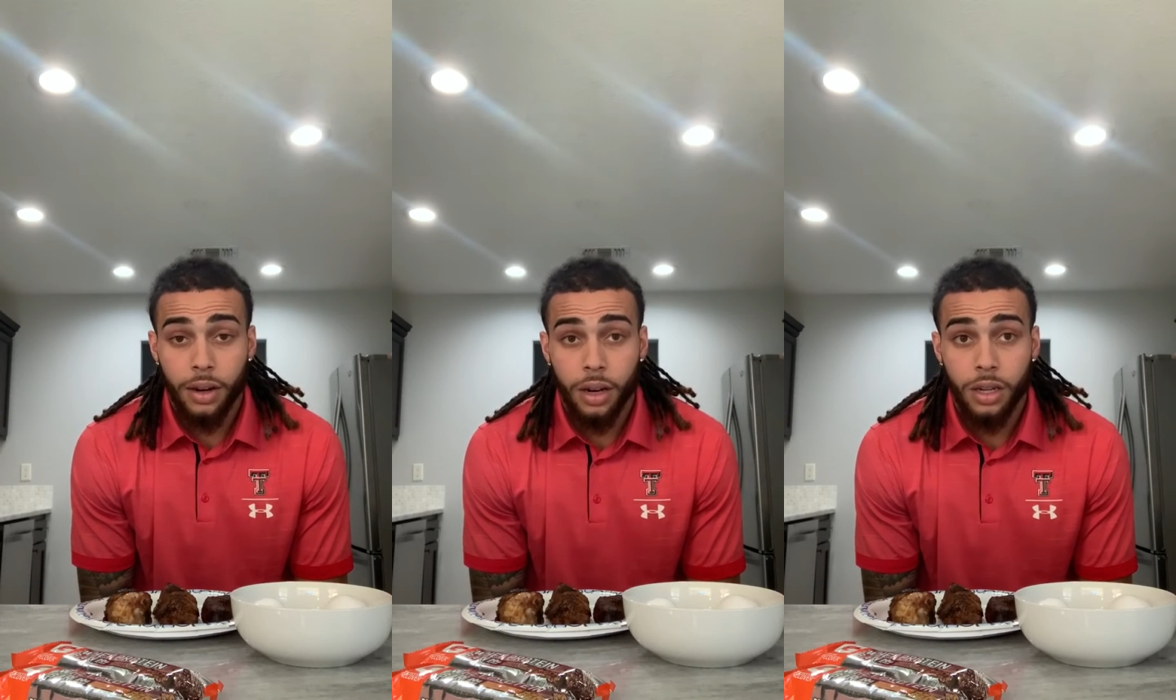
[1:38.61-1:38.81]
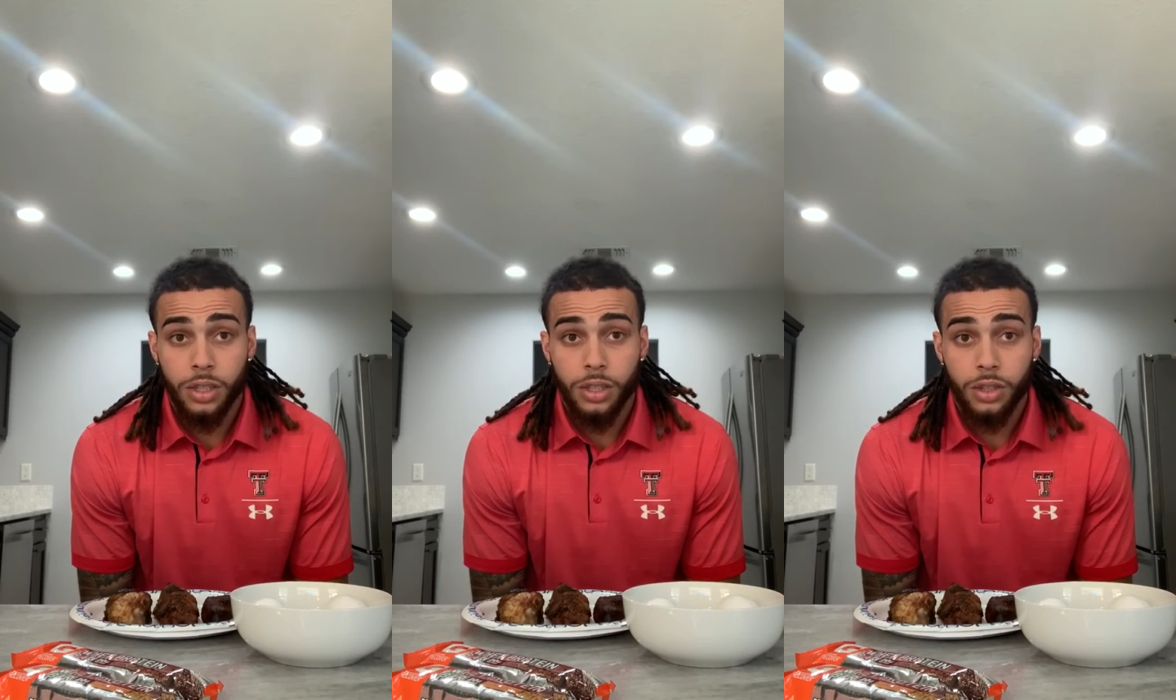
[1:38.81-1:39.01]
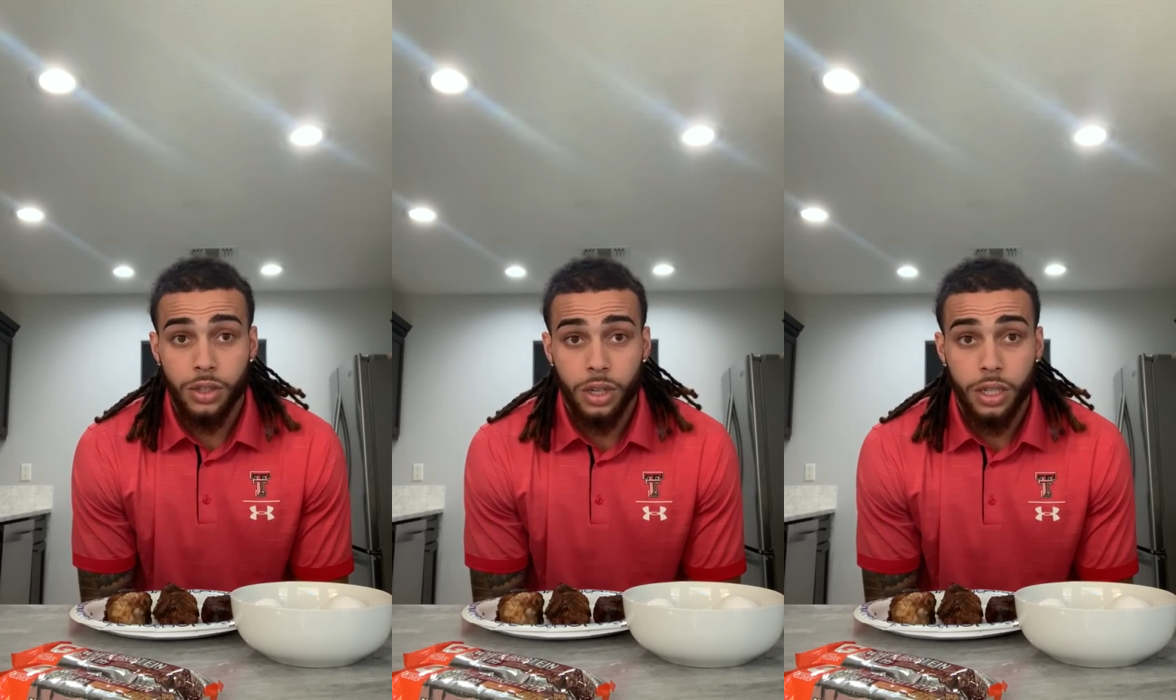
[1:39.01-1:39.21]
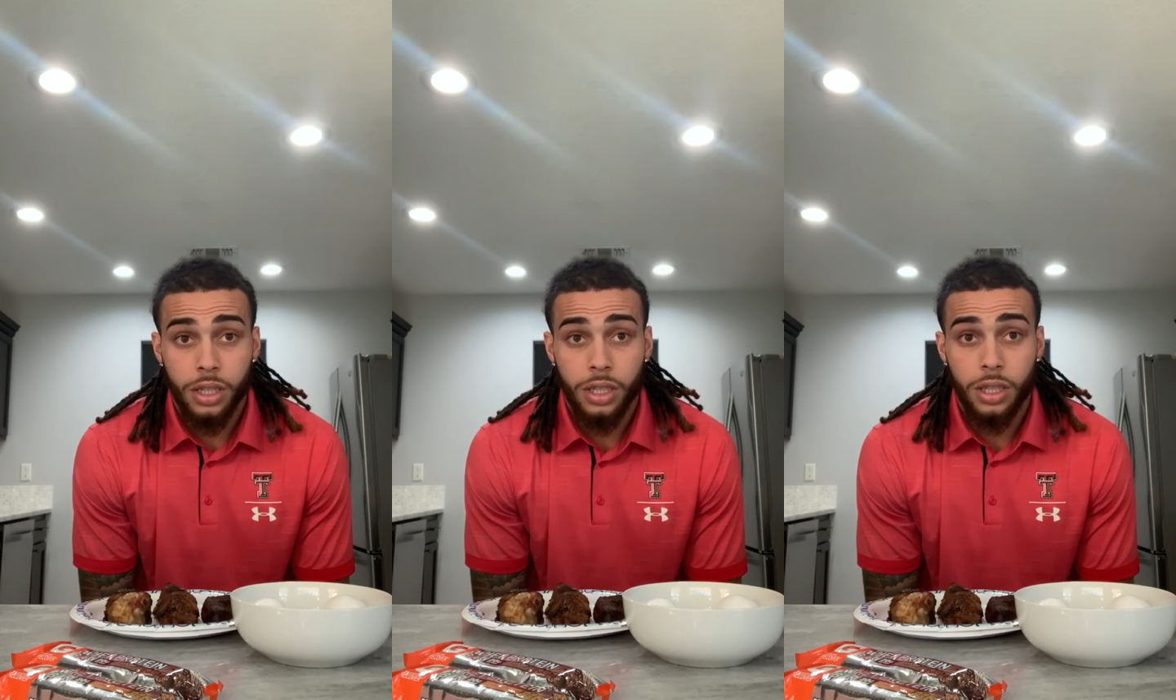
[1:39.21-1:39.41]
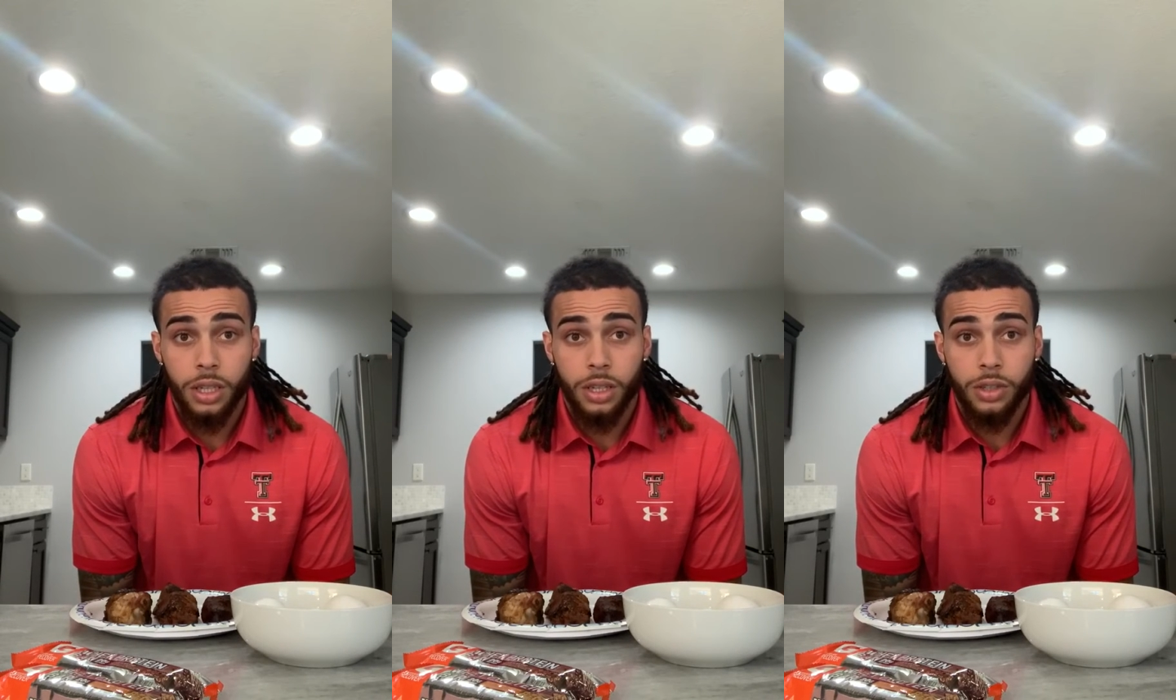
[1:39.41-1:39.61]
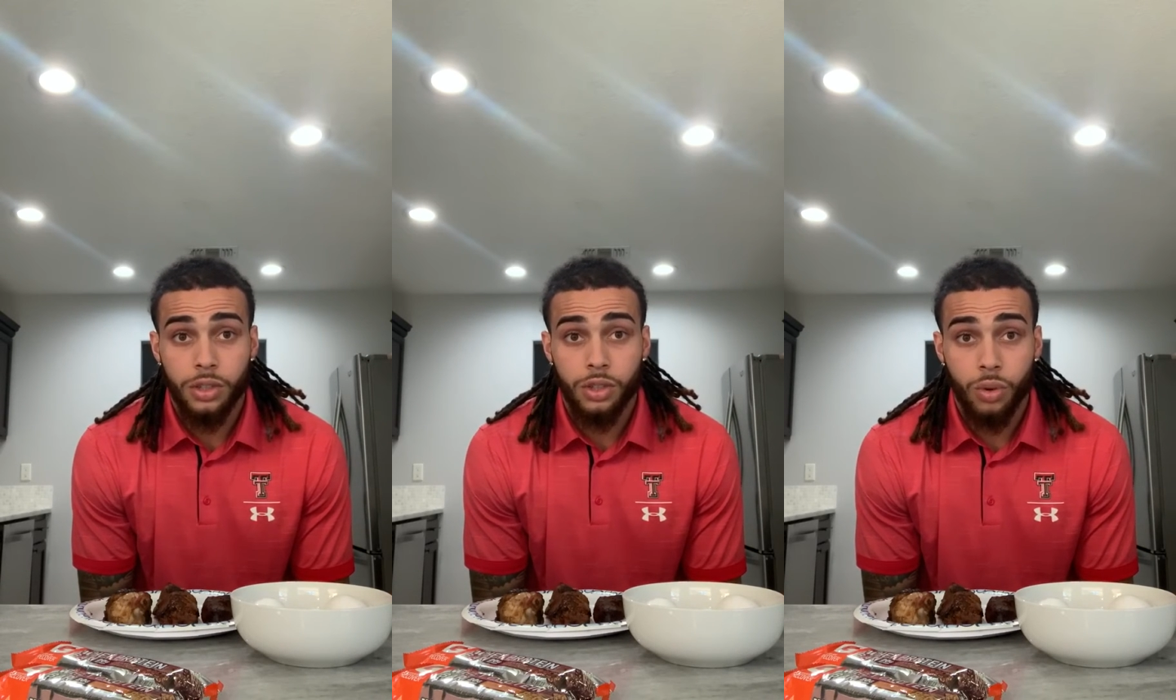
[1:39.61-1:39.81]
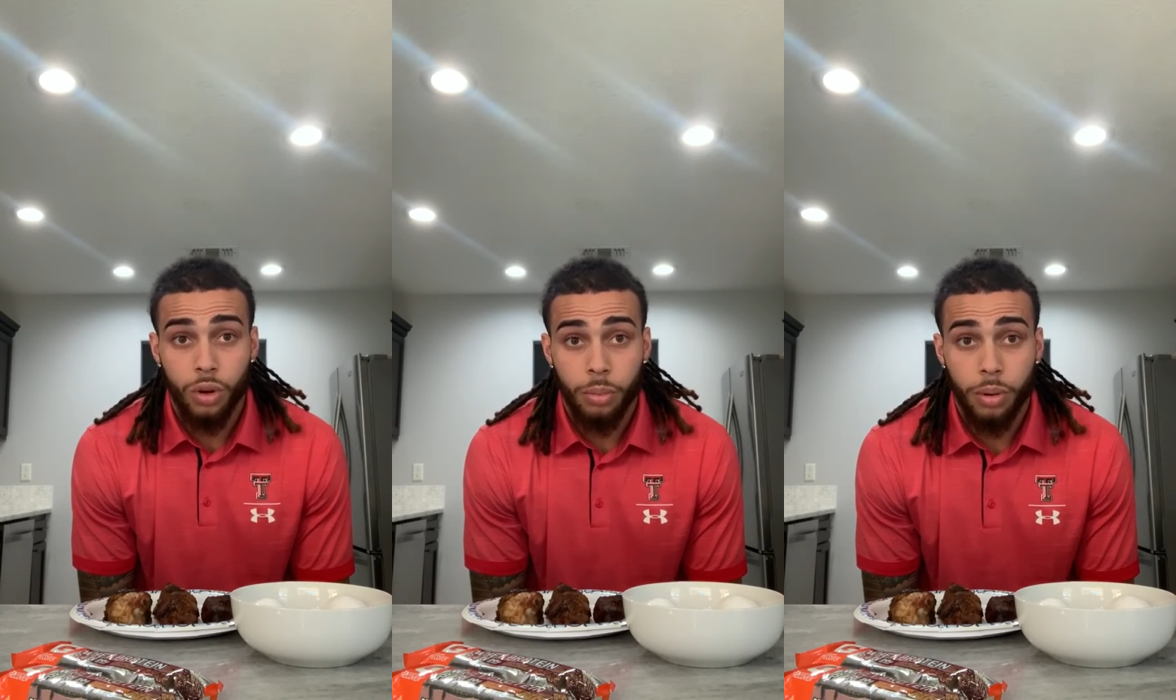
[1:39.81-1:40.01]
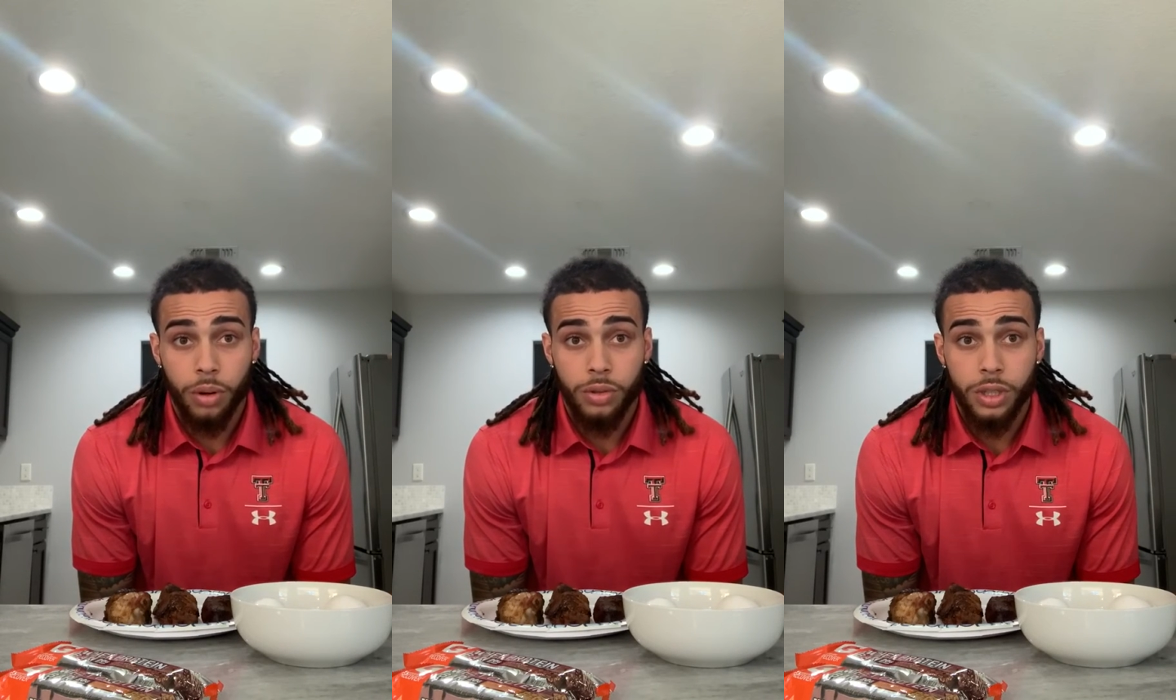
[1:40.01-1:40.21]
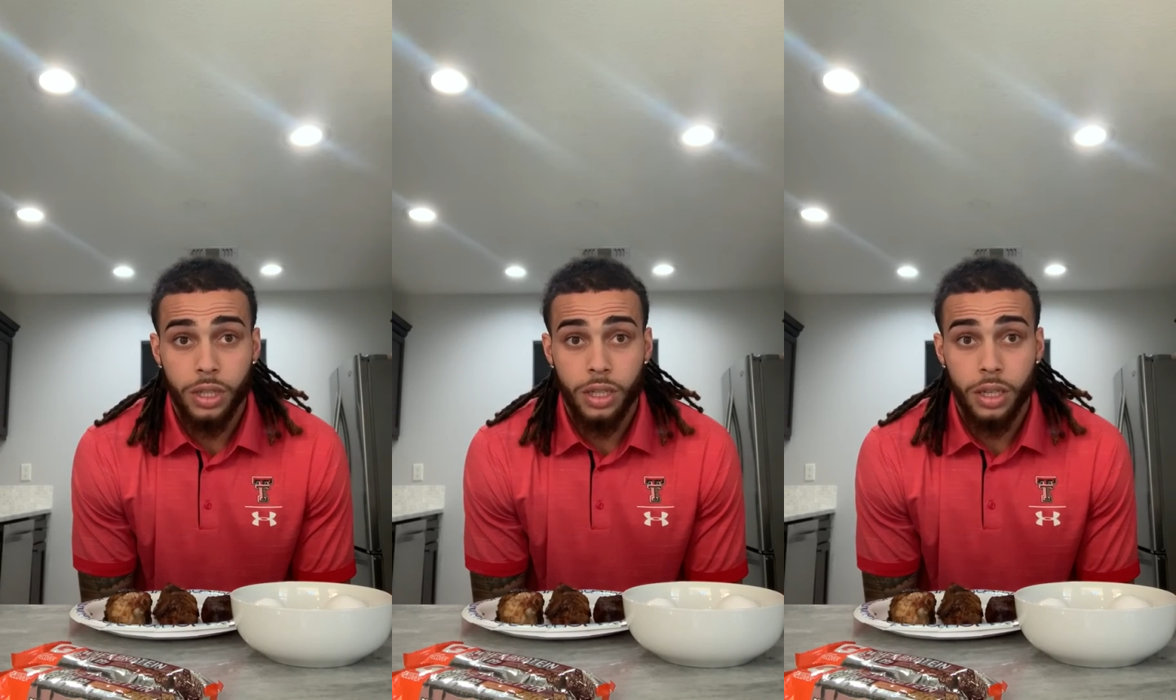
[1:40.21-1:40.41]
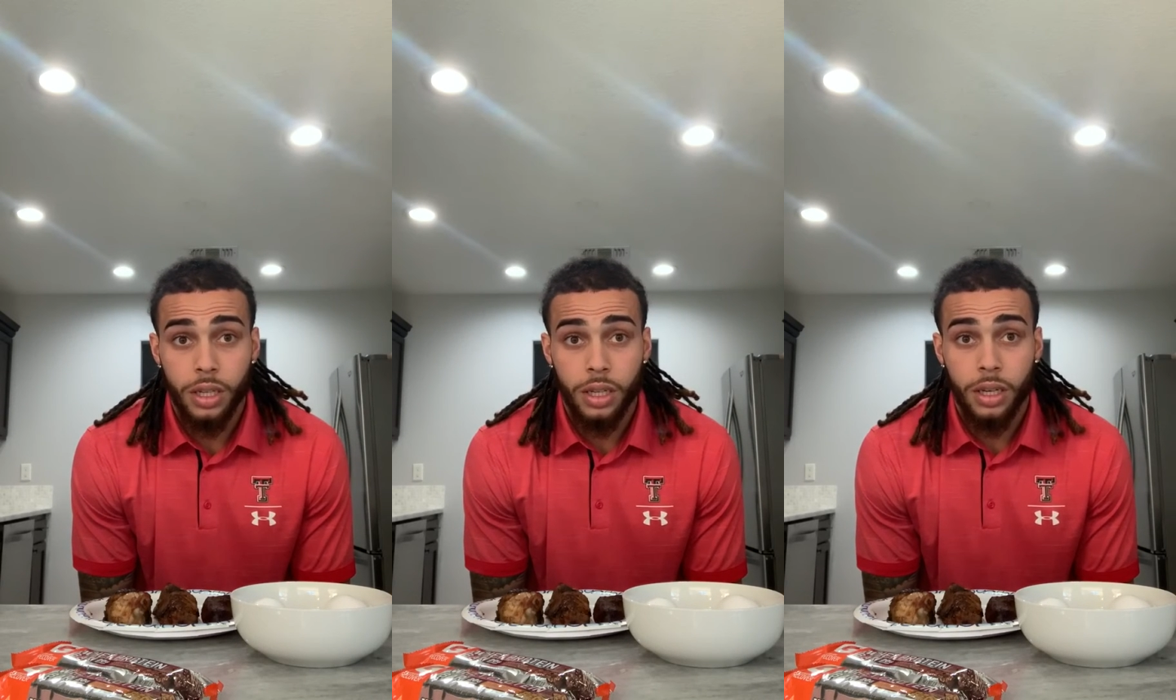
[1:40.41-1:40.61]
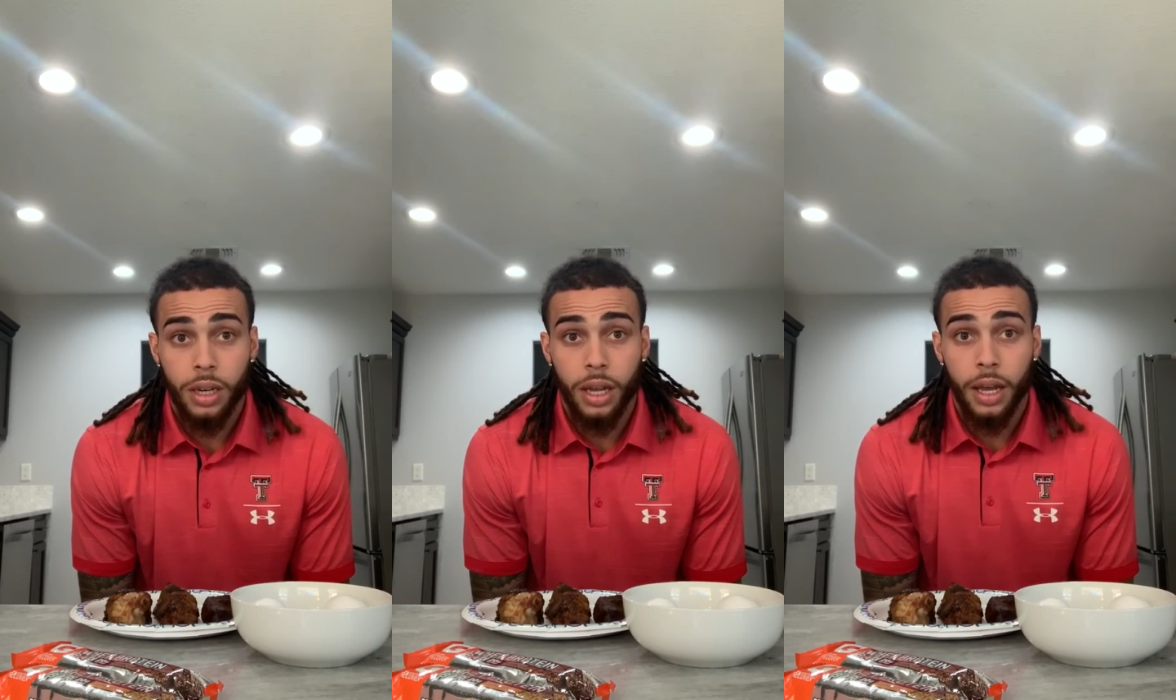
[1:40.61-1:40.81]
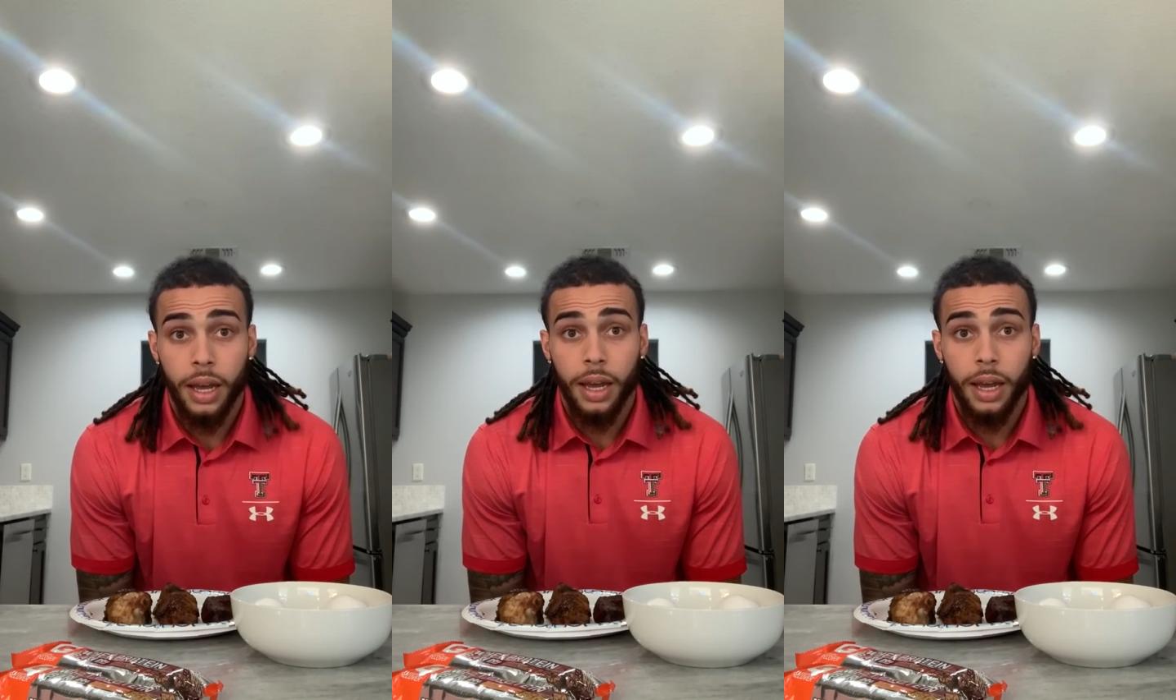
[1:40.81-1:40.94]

concentration than soy protein did,